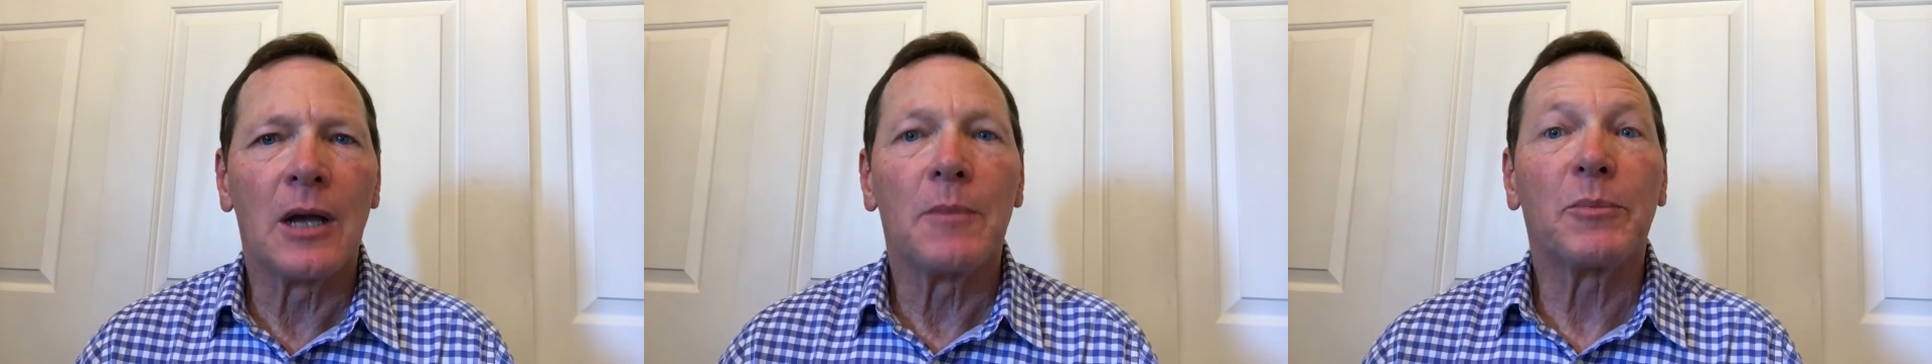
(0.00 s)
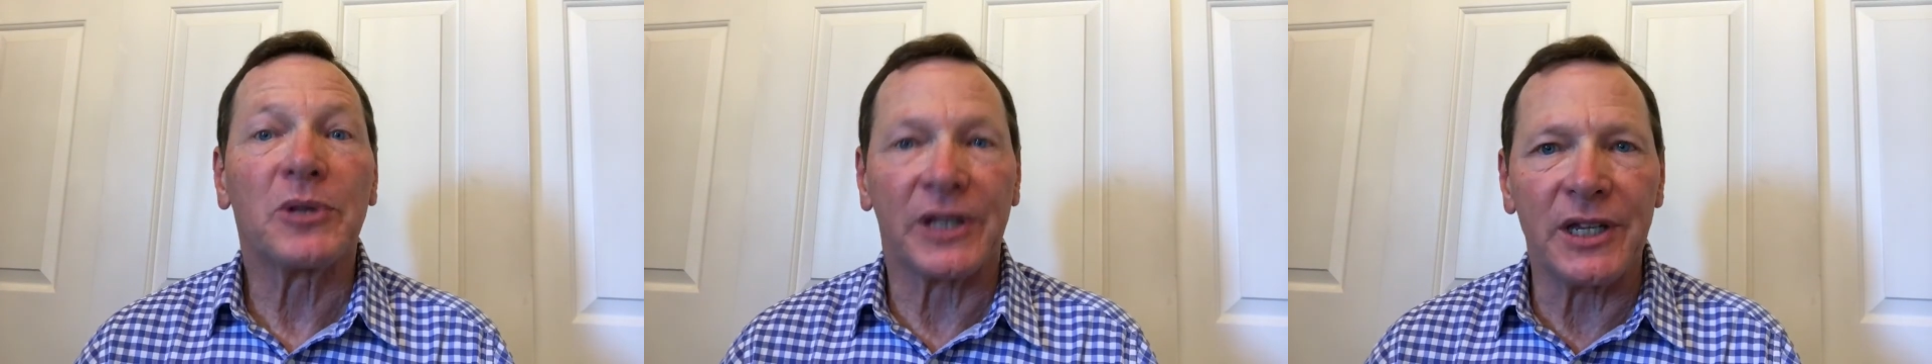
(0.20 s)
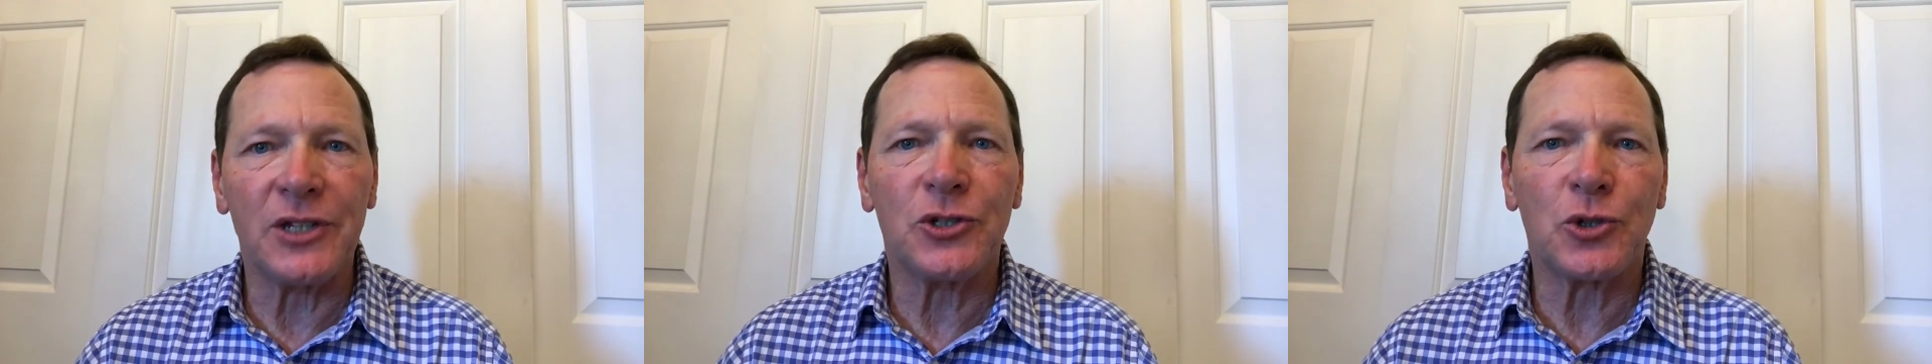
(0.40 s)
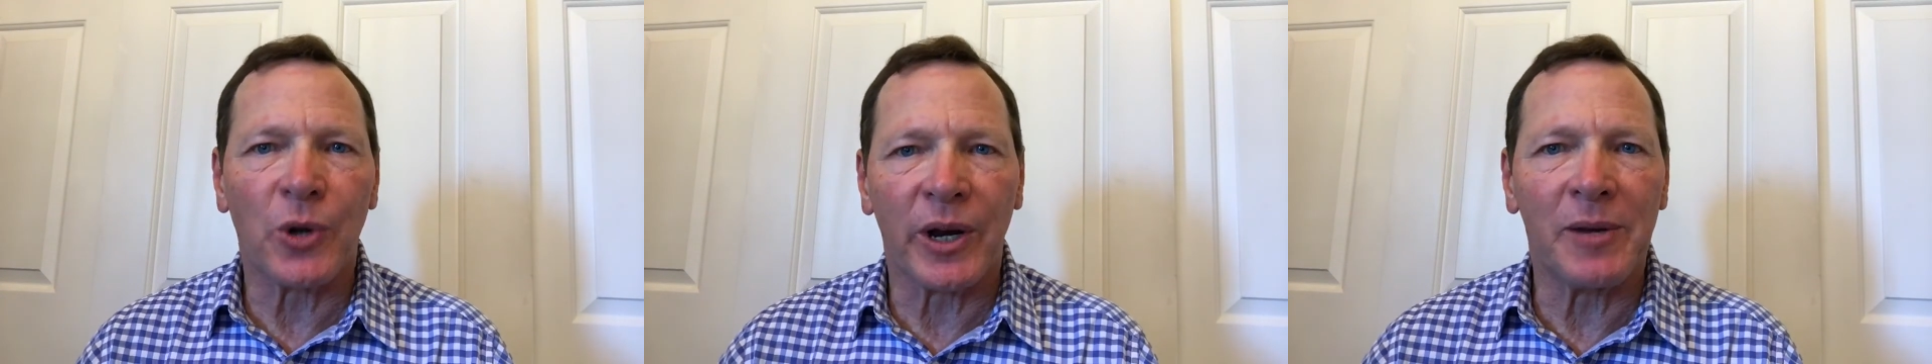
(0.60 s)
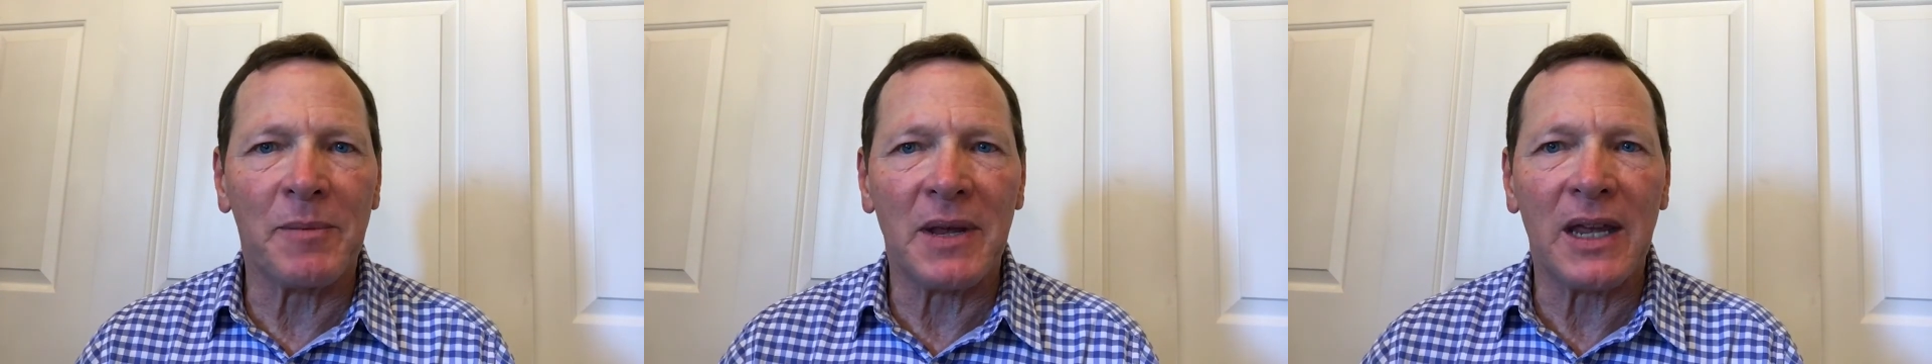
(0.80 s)
Please
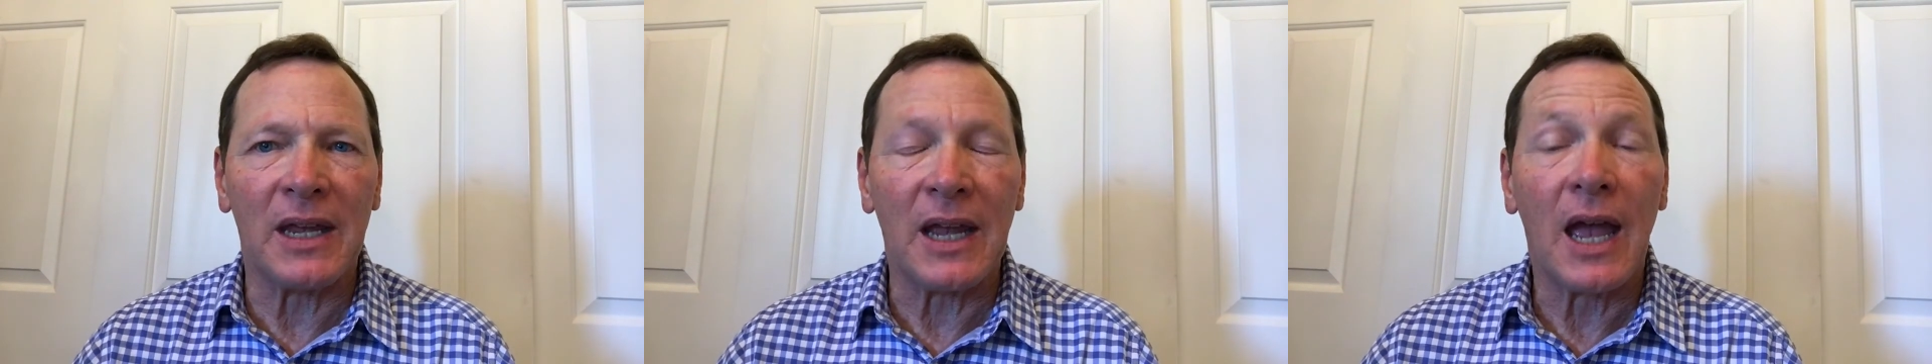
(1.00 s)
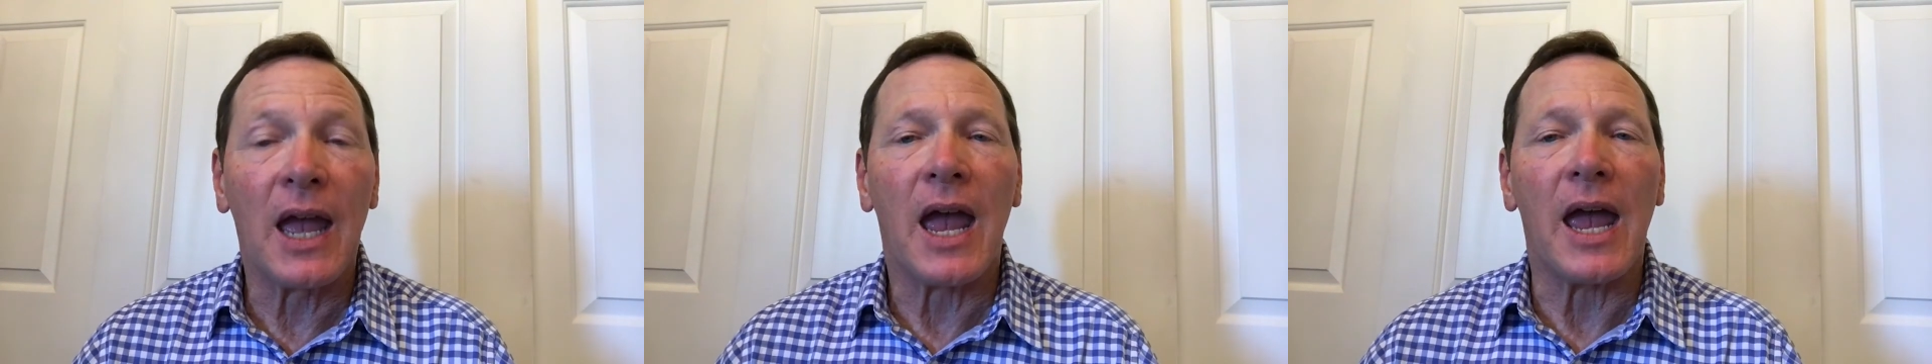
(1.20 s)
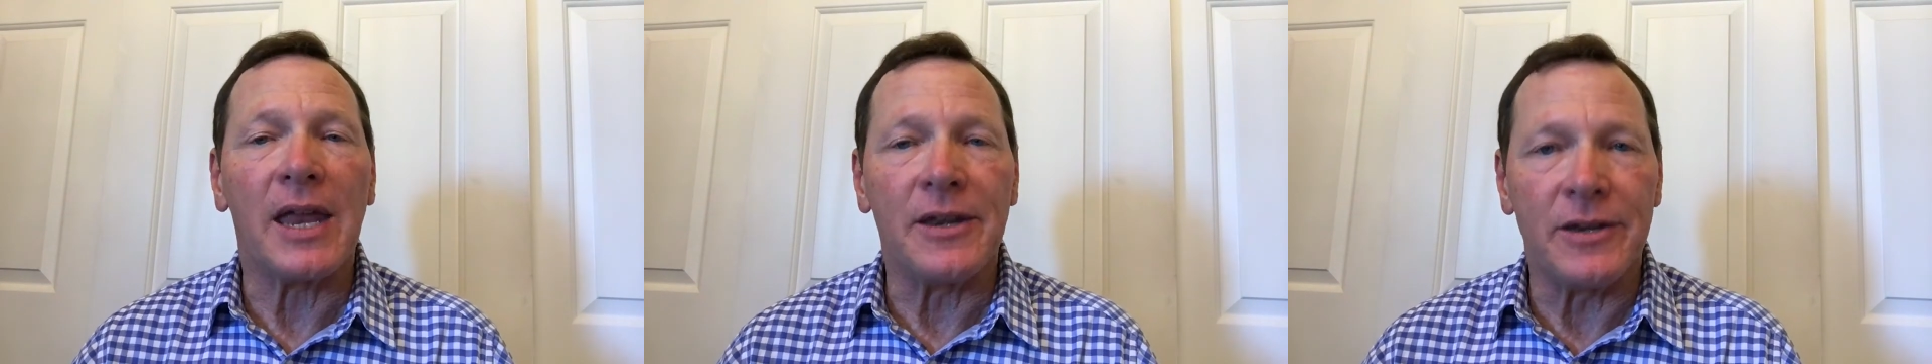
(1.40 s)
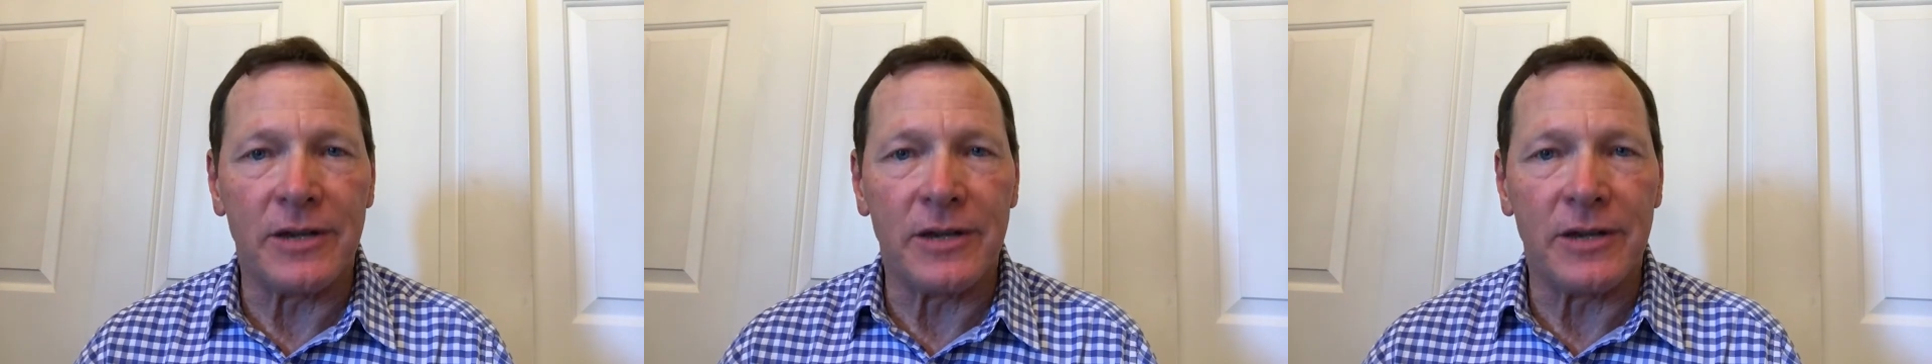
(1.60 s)
join me, and